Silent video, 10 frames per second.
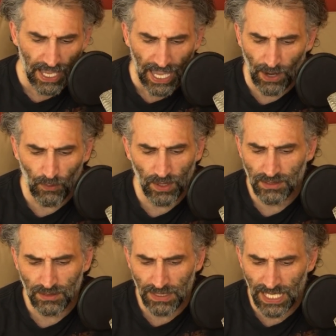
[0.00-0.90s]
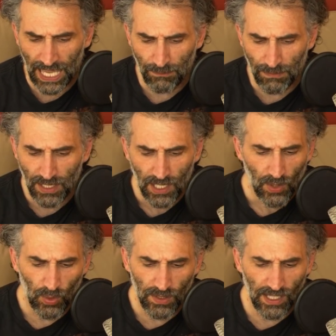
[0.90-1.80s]
I want to be happy.
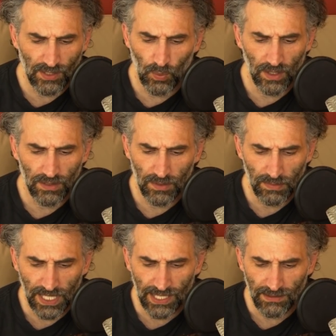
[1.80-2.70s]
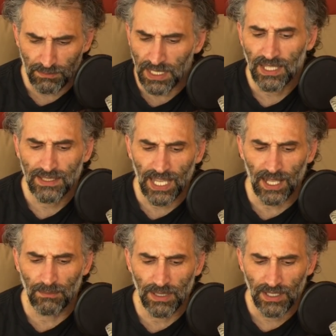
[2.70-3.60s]
Who doesn't want to be happy?
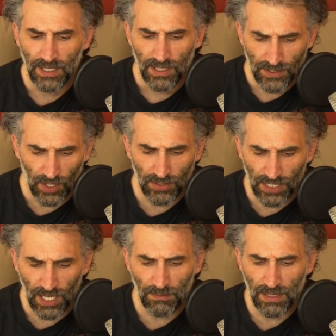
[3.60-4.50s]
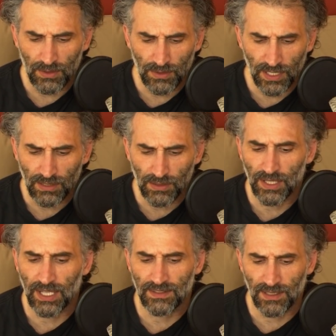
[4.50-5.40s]
Tell me. So tell me you need to
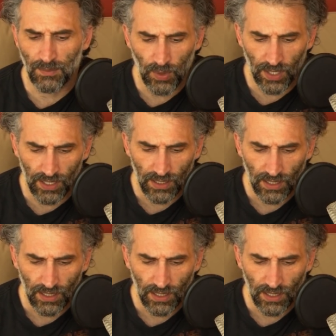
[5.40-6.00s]
get somewhere.